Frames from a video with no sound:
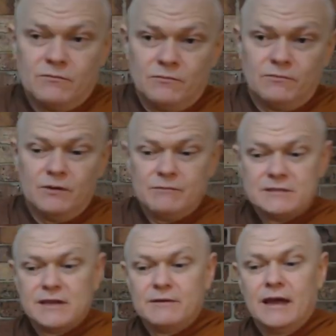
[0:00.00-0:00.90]
when we
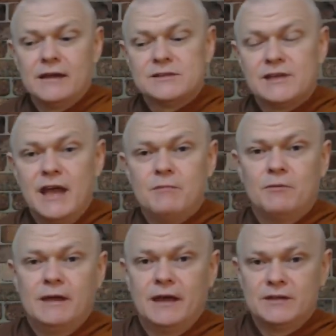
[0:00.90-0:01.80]
say we can't escape
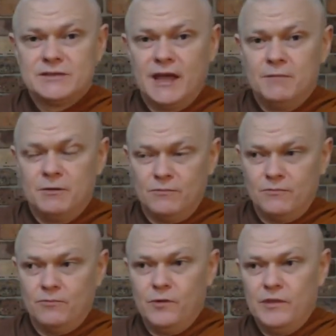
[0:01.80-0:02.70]
it
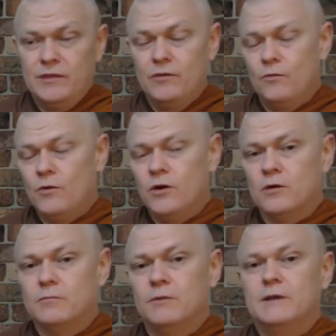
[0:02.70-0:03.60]
within the
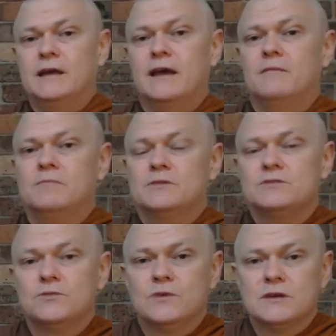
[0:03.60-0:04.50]
world, but we can
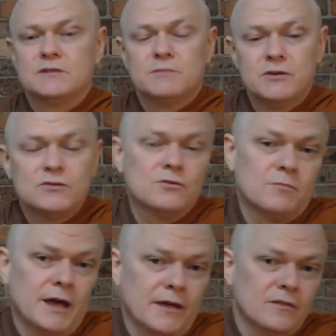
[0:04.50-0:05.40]
pursue a spiritual
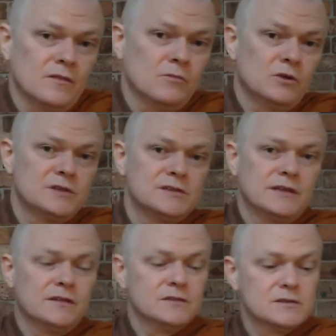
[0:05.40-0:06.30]
path. And the Buddha
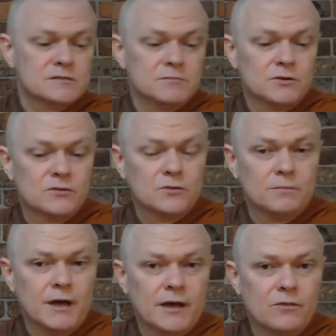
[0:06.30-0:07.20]
said that the spiritual
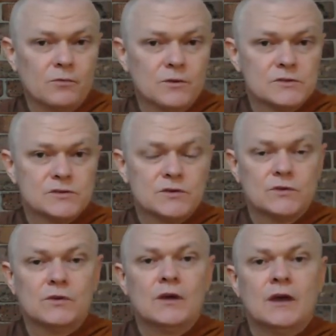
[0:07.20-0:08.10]
path was
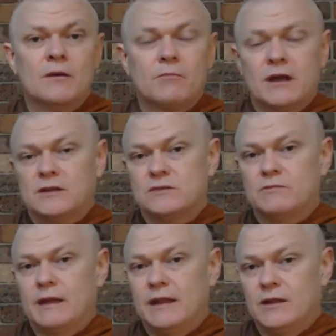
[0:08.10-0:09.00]
to practice
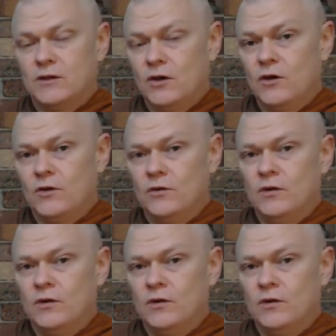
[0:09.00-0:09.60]
by letting go,